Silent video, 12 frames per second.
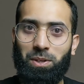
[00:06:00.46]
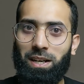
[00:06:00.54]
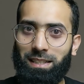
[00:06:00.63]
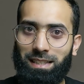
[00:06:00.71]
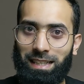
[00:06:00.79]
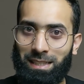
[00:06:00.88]
you
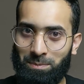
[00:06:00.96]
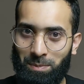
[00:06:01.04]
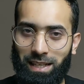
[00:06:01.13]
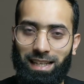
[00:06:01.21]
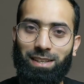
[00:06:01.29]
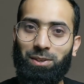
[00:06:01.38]
can't
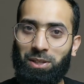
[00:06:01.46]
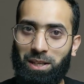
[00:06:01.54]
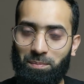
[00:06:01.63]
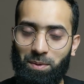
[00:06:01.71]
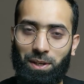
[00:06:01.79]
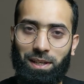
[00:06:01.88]
explain or
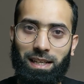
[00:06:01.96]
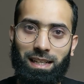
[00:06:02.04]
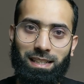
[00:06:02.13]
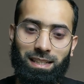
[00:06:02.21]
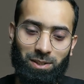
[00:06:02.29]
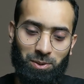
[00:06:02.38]

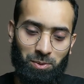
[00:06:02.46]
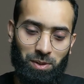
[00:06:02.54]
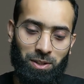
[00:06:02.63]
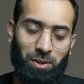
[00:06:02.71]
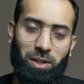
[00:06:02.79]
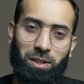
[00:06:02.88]
communicate it through
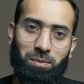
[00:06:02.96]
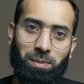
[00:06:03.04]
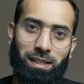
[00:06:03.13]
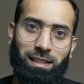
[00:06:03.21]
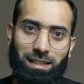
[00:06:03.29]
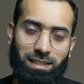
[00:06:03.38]
a
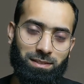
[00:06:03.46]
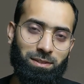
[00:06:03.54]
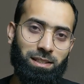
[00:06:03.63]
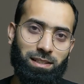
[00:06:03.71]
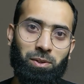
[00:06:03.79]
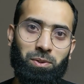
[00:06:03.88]
document, it's
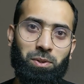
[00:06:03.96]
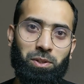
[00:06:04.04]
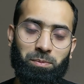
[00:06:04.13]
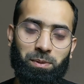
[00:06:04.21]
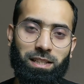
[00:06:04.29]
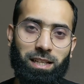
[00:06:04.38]
not going
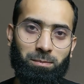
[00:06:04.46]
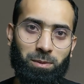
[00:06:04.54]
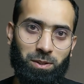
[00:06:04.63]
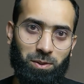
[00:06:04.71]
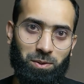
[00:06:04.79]
to be that much